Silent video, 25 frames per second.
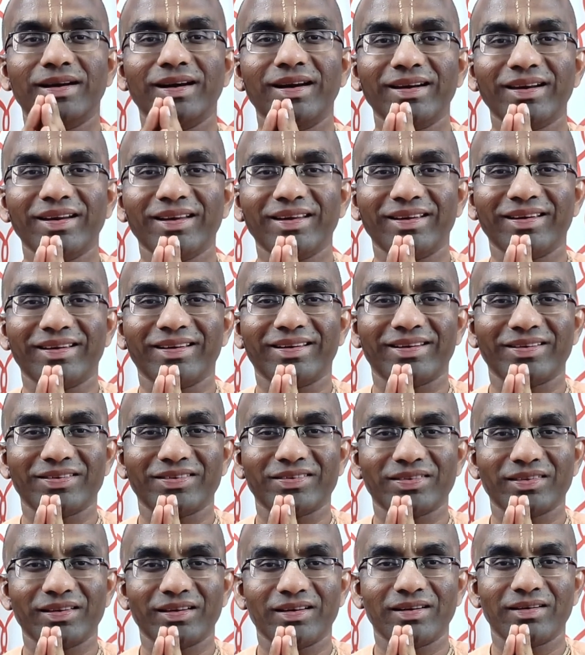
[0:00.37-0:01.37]
Hare
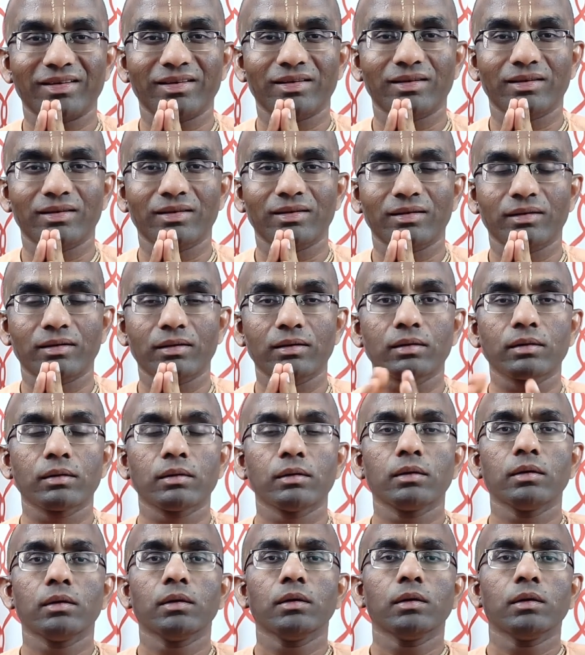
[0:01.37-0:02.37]
Krishna.
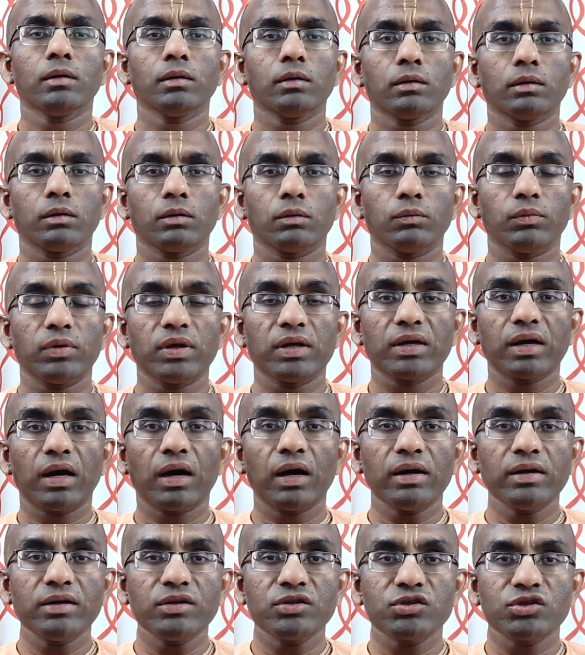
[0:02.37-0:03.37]
We
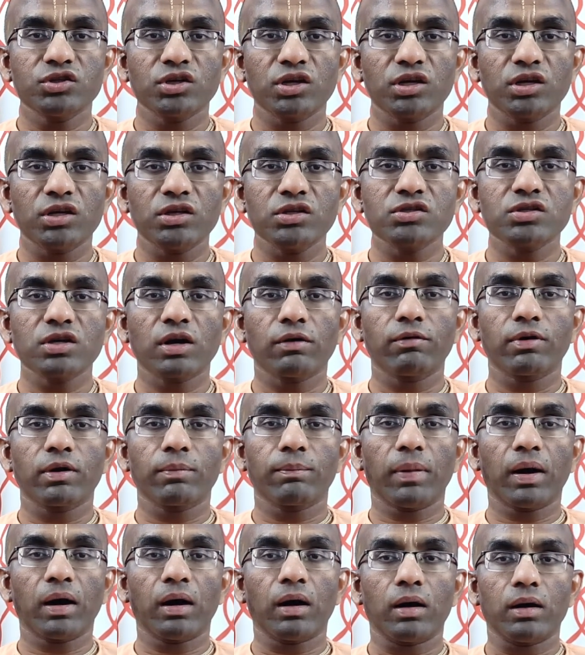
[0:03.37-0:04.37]
can't change our
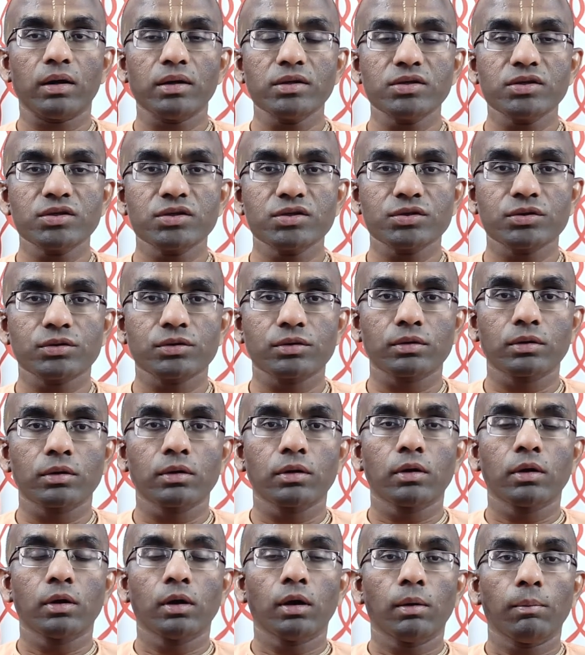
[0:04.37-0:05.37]
past,
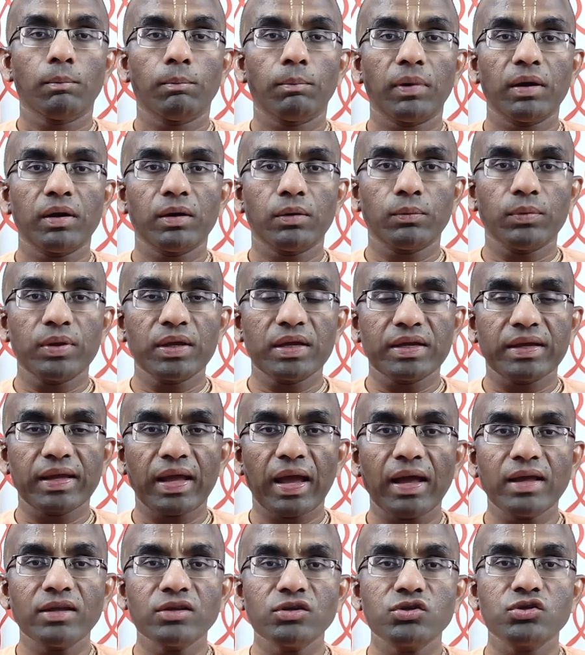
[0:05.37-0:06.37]
but we
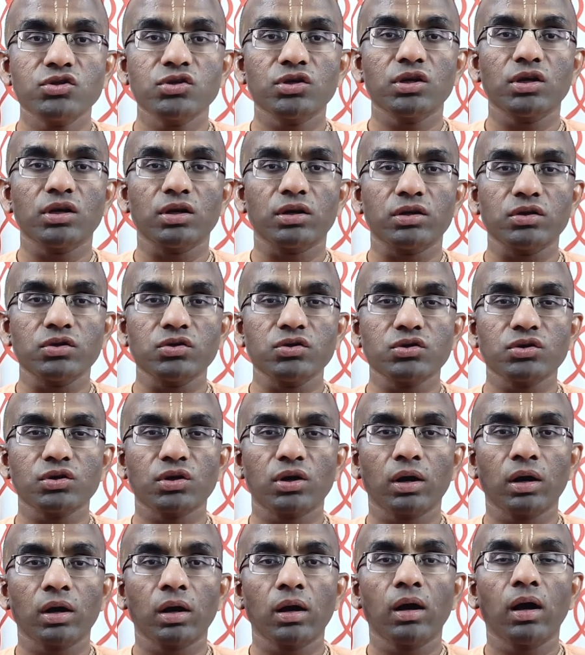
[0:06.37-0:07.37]
can change
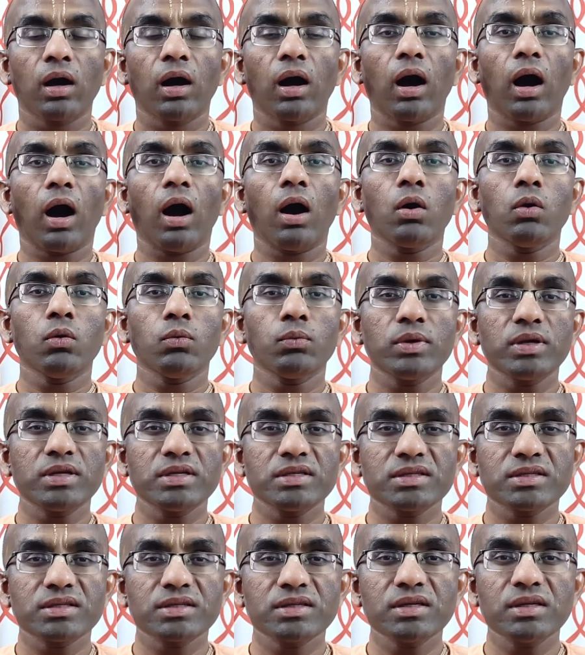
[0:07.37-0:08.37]
how we
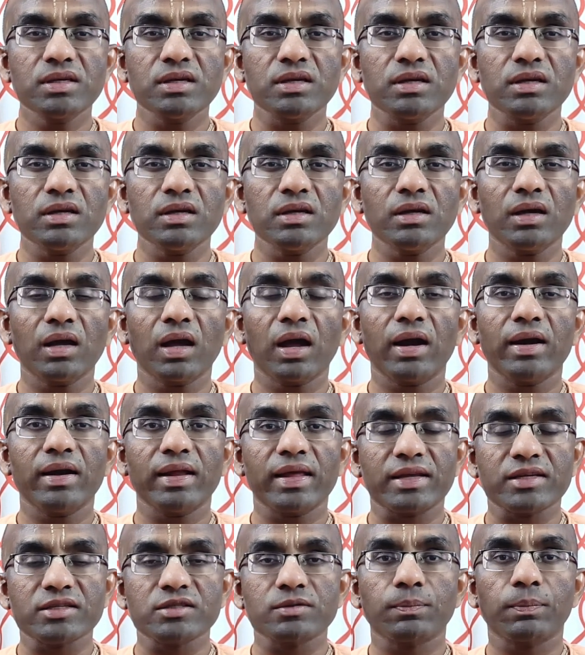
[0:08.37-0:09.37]
see and
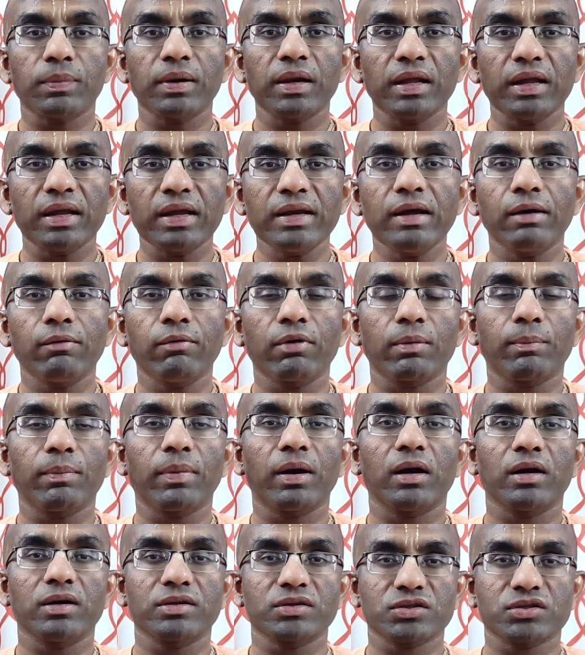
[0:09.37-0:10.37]
explain our
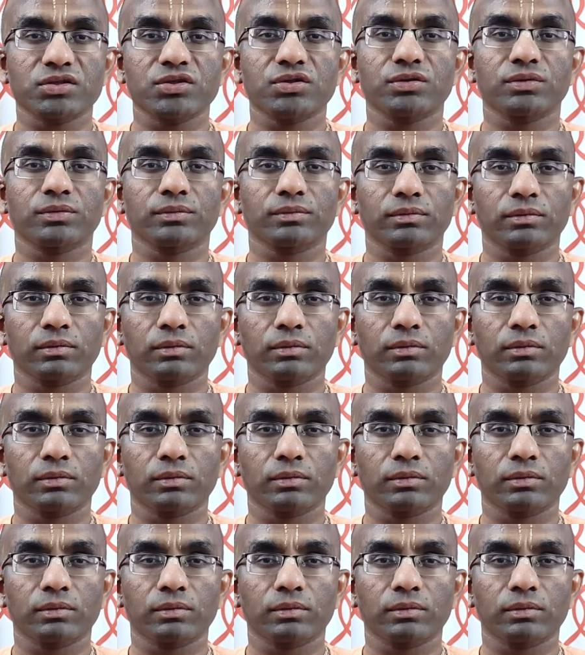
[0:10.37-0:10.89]
past.